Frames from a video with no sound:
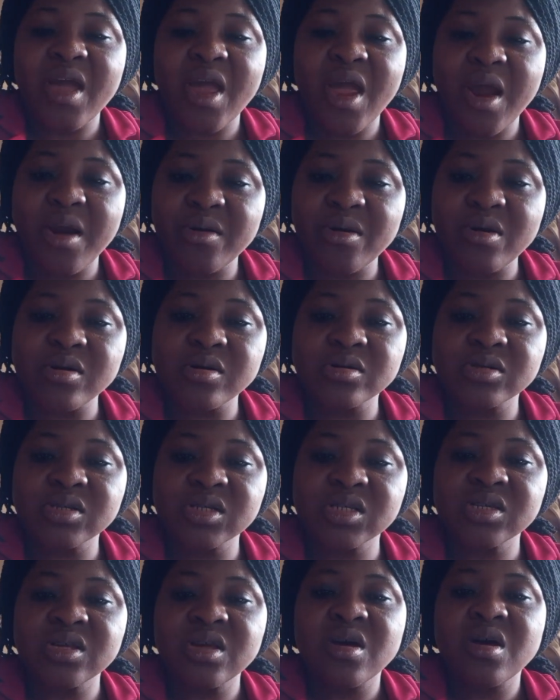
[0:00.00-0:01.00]

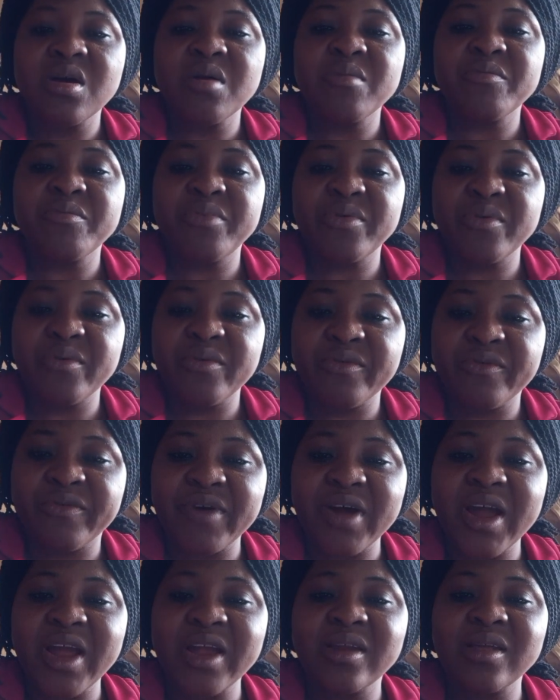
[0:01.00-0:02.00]
errors
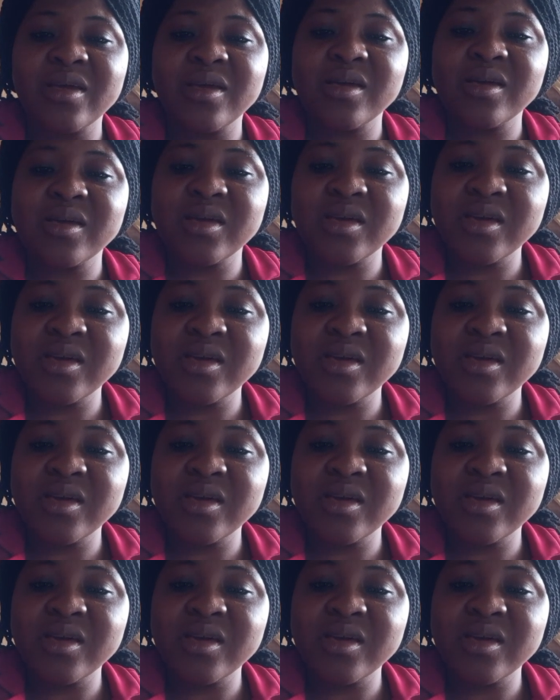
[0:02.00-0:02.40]
provide